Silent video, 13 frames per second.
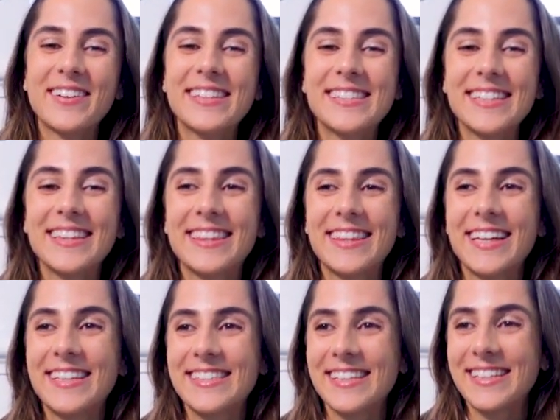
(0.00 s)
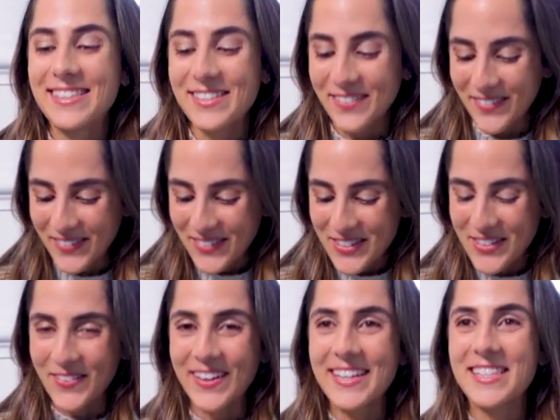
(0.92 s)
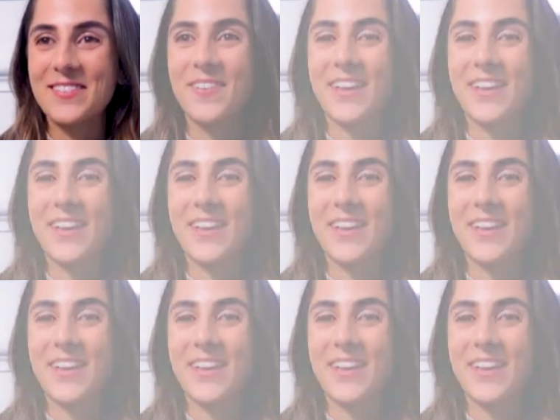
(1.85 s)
Winston thinks that it's all toys